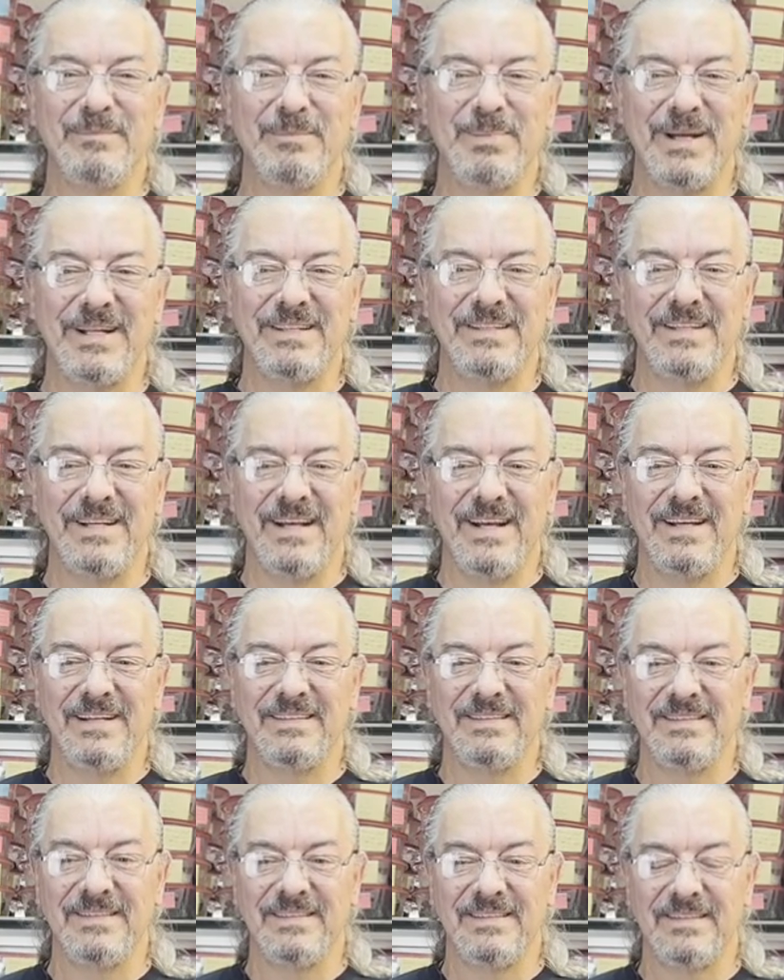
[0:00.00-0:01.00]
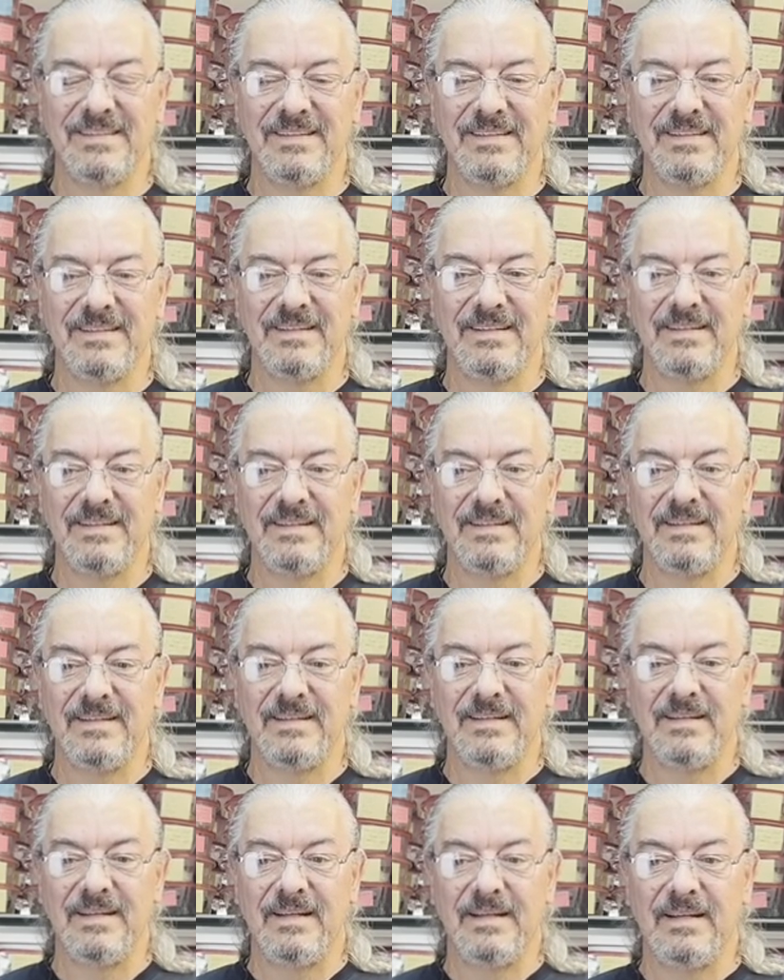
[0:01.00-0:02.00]
but uh,
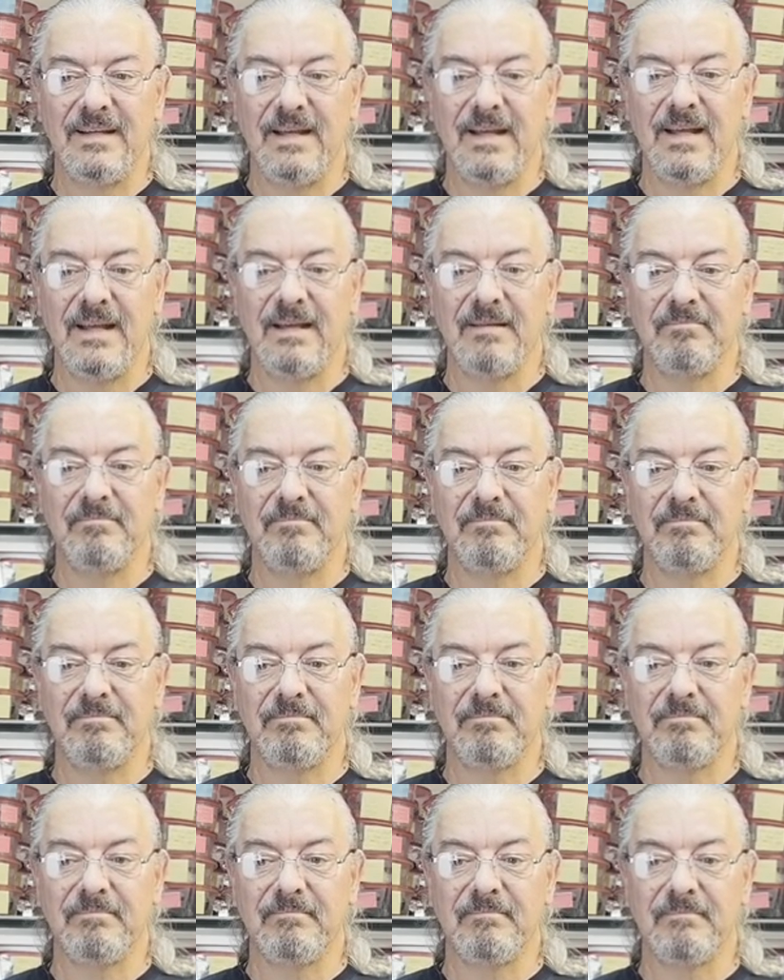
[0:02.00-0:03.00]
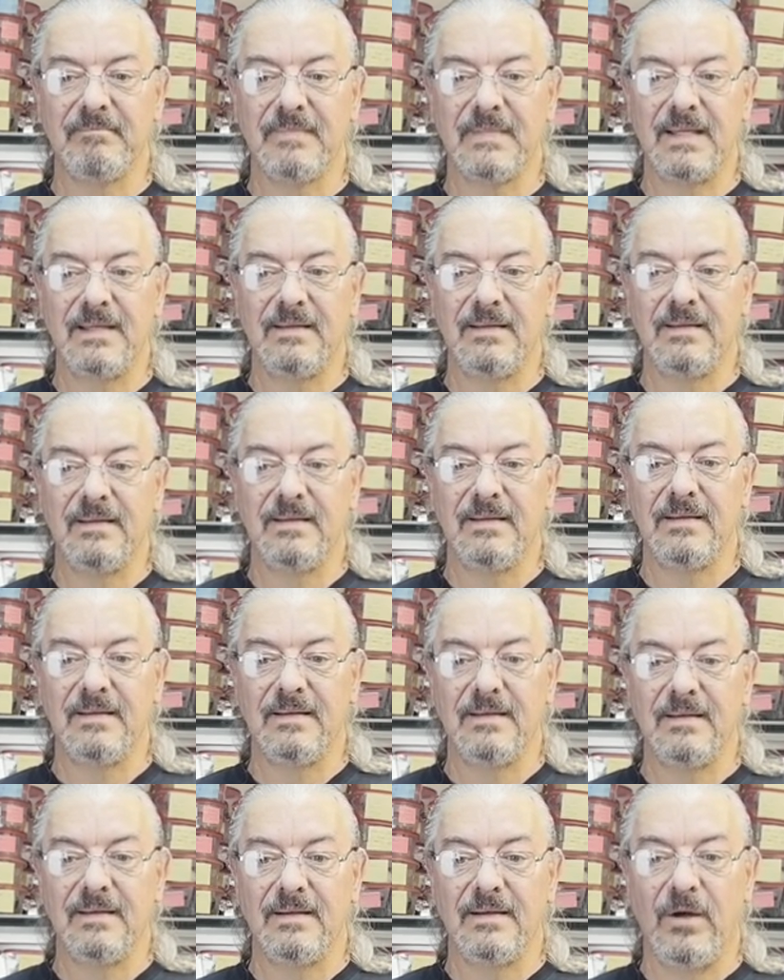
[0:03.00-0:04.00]
um,
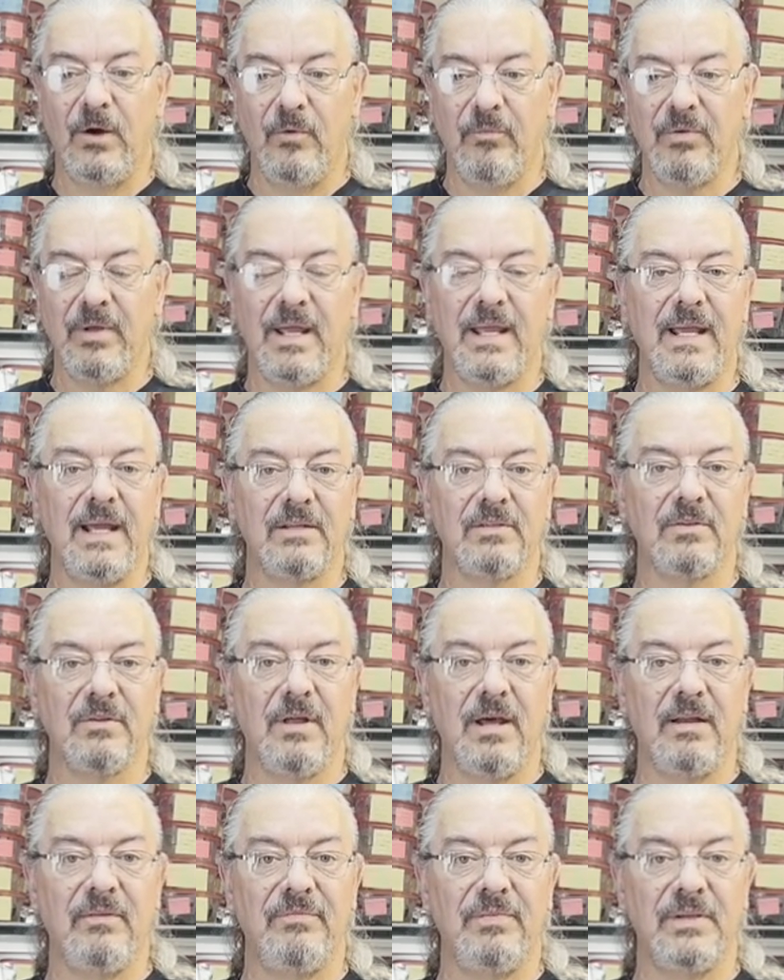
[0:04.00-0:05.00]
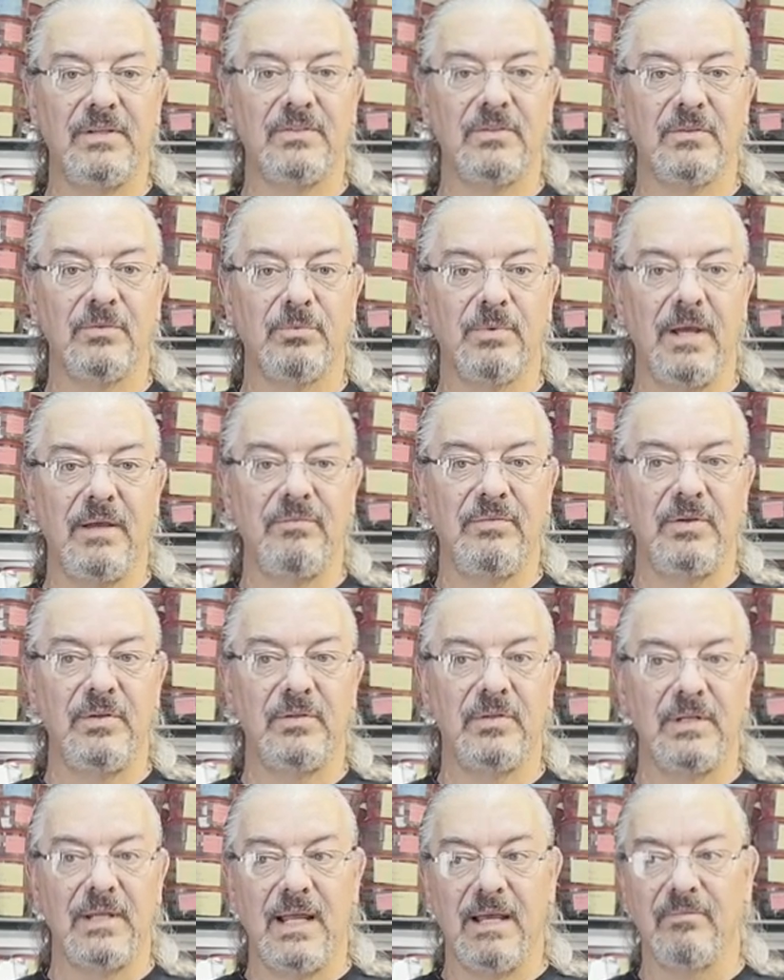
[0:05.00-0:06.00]
hopefully, I catch a lot of fish at the
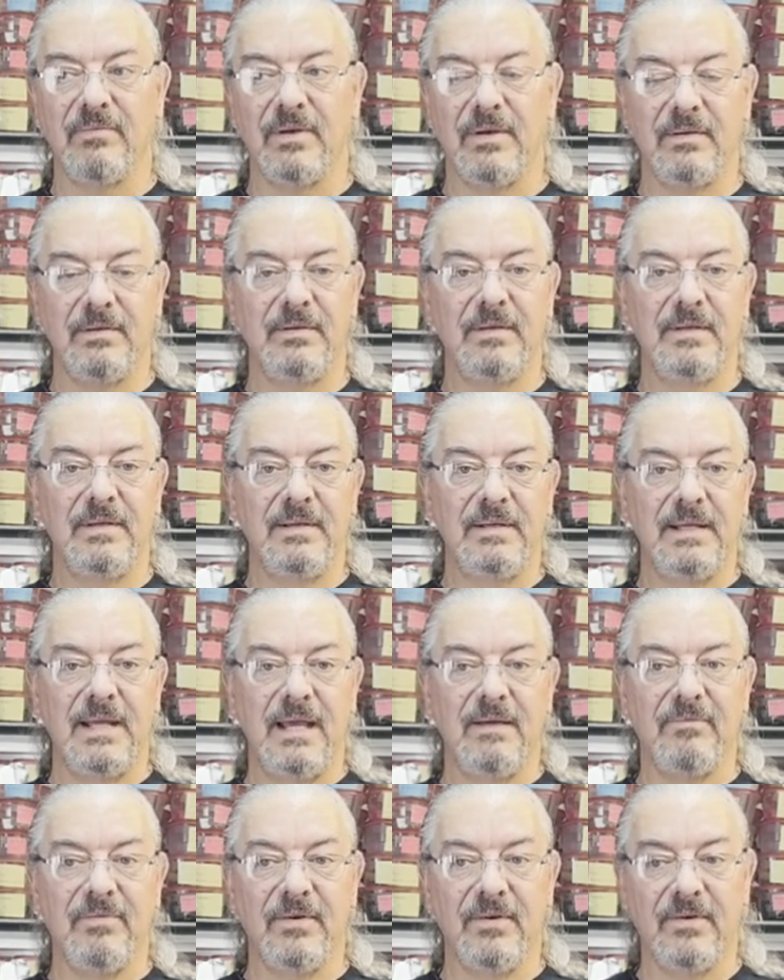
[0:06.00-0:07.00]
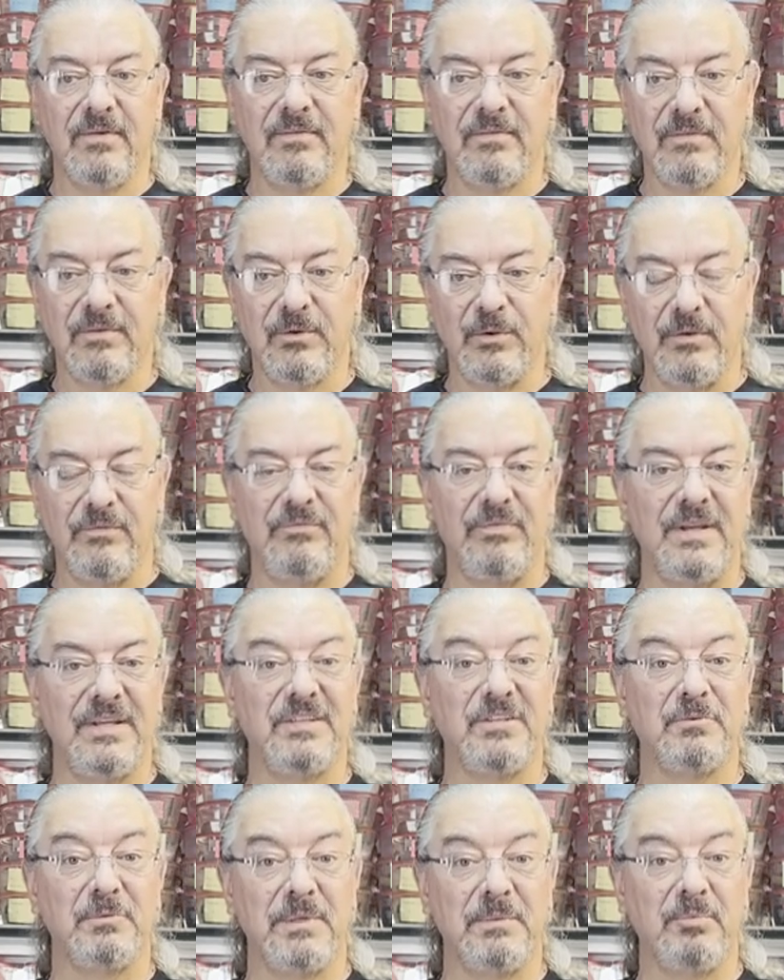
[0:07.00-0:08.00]
refuge and have a have a good
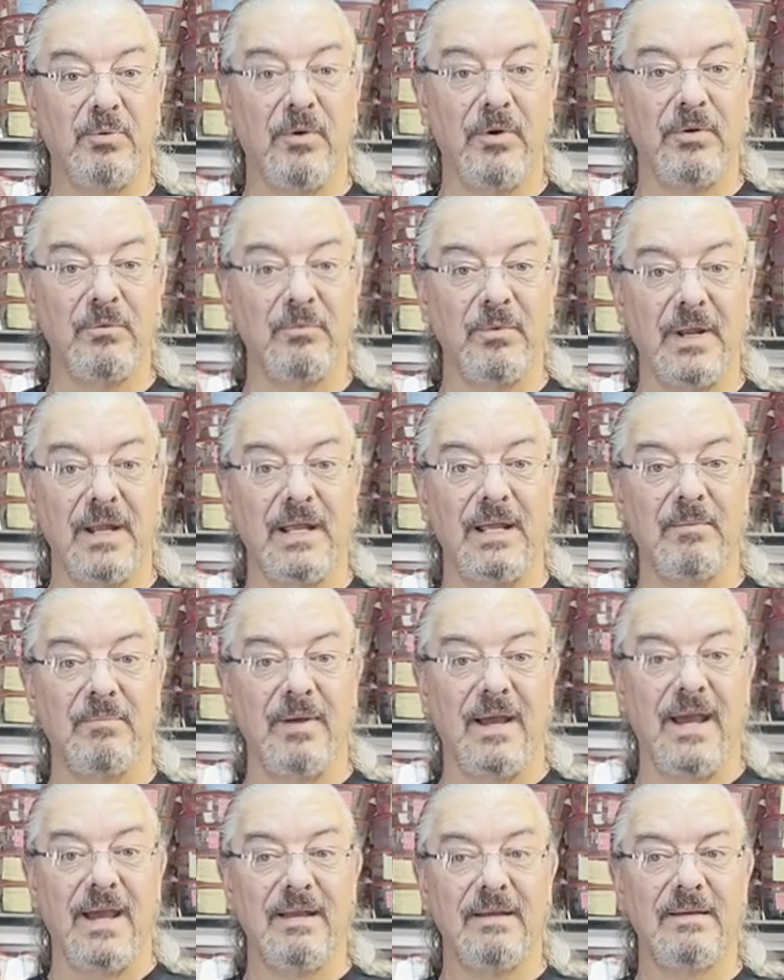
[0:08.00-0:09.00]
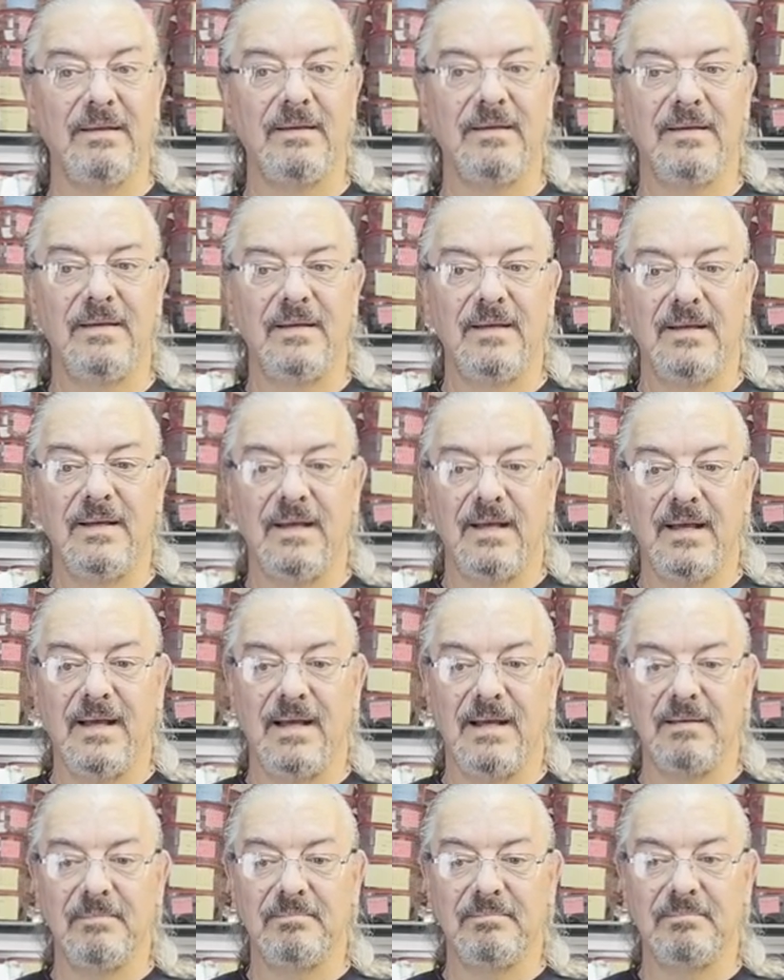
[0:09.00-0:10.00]
fishing report when I get back.
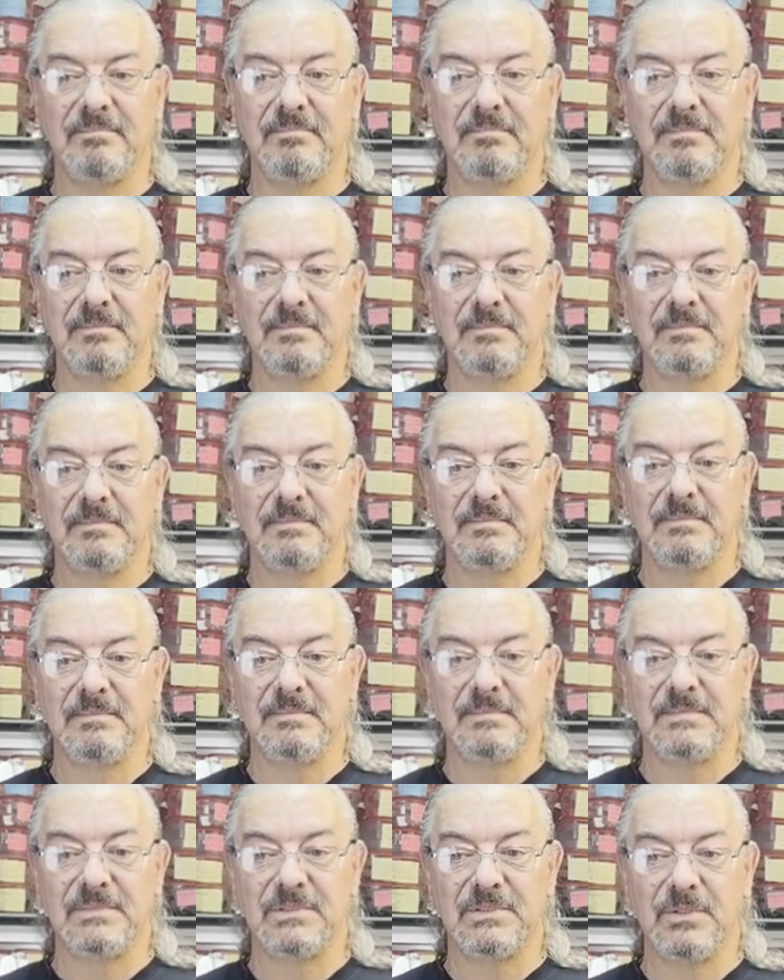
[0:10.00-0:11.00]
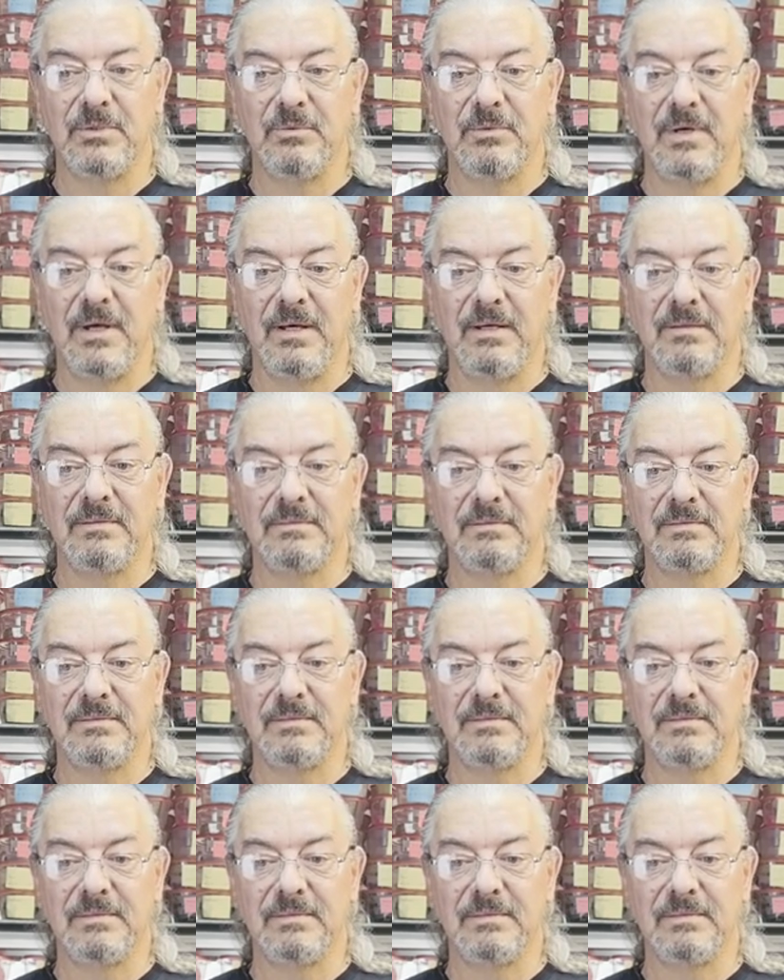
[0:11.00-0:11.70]
Um, so uh,